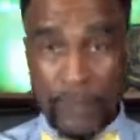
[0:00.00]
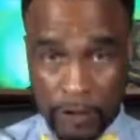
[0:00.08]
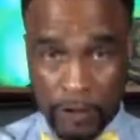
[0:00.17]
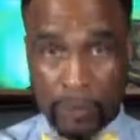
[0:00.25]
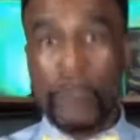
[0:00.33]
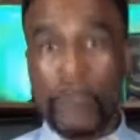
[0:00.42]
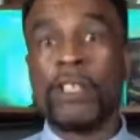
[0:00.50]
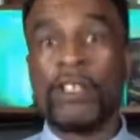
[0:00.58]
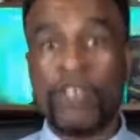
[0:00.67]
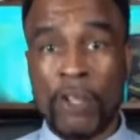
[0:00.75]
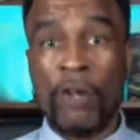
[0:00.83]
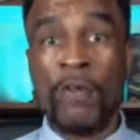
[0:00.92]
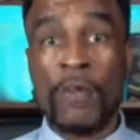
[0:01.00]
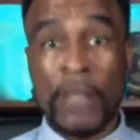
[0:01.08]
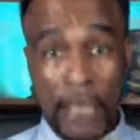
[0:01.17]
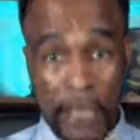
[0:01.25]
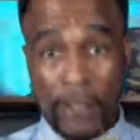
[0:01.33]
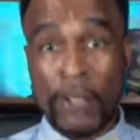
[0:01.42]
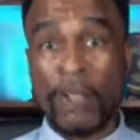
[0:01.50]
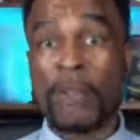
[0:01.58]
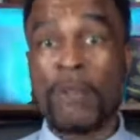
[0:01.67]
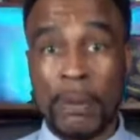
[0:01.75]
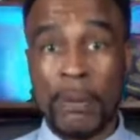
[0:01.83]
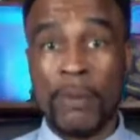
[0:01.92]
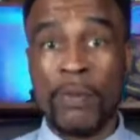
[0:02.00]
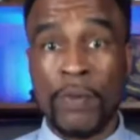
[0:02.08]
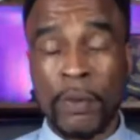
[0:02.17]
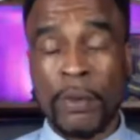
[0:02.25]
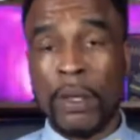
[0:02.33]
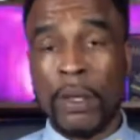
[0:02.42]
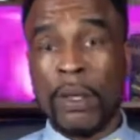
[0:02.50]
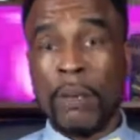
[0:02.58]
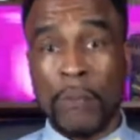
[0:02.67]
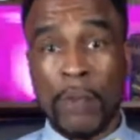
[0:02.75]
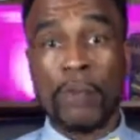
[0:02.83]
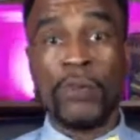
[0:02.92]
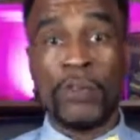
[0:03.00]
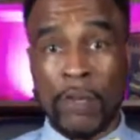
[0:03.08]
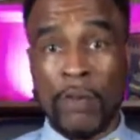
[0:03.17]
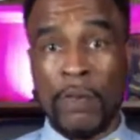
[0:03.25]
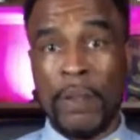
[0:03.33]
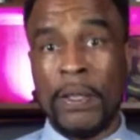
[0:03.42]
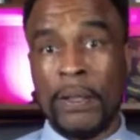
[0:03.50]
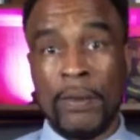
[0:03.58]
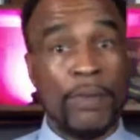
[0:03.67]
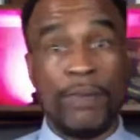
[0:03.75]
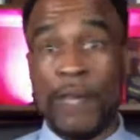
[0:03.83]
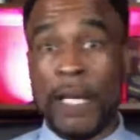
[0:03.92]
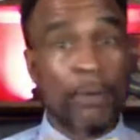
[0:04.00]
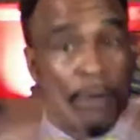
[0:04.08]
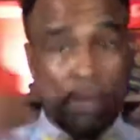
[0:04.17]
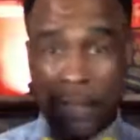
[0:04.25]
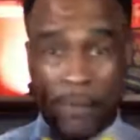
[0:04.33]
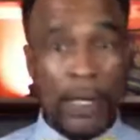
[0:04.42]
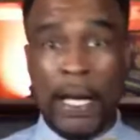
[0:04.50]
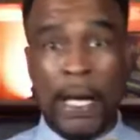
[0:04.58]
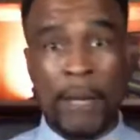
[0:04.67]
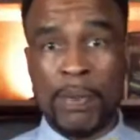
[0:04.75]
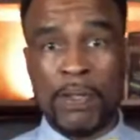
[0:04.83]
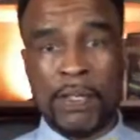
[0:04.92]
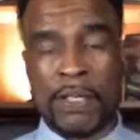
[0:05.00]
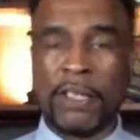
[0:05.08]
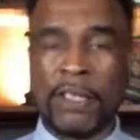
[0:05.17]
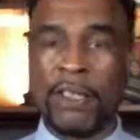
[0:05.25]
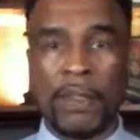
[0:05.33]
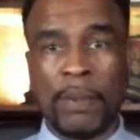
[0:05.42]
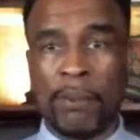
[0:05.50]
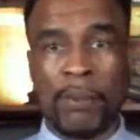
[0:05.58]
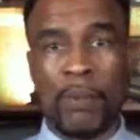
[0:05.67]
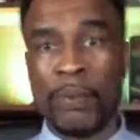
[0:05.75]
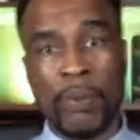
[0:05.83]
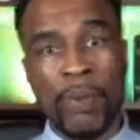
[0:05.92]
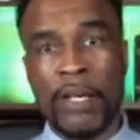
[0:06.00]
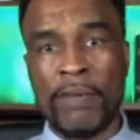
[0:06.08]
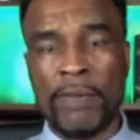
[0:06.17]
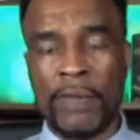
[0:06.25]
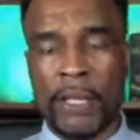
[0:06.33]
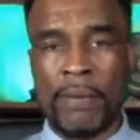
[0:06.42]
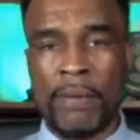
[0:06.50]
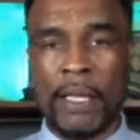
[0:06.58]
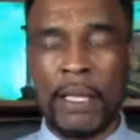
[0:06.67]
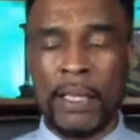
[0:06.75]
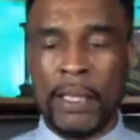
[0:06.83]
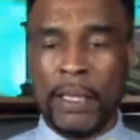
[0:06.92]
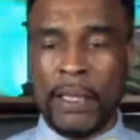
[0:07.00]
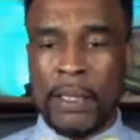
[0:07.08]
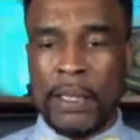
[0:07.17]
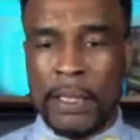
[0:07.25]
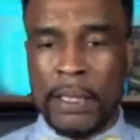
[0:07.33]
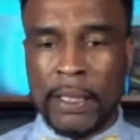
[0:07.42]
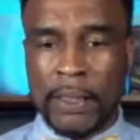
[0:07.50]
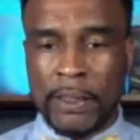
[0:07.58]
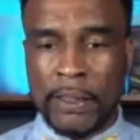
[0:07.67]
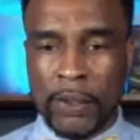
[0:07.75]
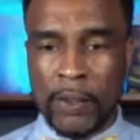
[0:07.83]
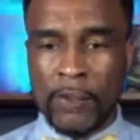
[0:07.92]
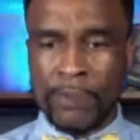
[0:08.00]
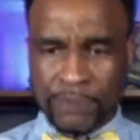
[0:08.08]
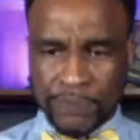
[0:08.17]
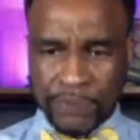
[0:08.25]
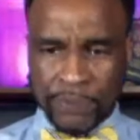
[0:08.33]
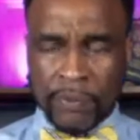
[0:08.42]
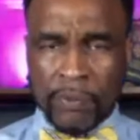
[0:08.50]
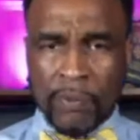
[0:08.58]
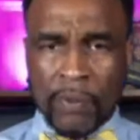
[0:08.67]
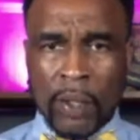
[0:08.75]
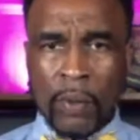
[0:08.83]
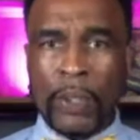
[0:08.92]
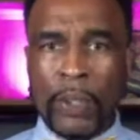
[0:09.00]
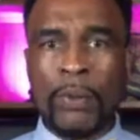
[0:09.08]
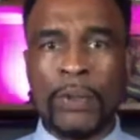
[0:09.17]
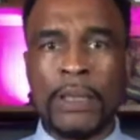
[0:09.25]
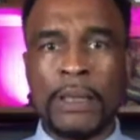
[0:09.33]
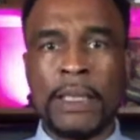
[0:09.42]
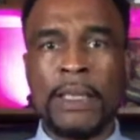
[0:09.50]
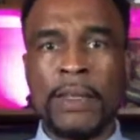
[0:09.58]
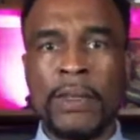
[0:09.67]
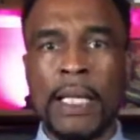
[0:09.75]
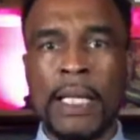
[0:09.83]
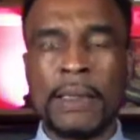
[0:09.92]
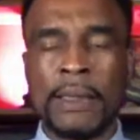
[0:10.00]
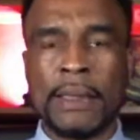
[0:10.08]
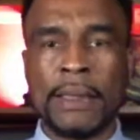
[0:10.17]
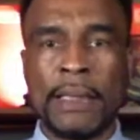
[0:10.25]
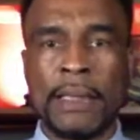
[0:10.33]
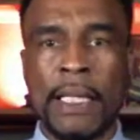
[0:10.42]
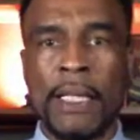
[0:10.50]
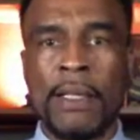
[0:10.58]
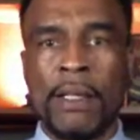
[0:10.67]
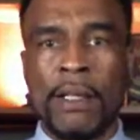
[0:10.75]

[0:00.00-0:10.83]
during this COVID, and how they're going to be moving post COVID, if that ever happens. We're praying for that, right? So what I want to tell you guys is that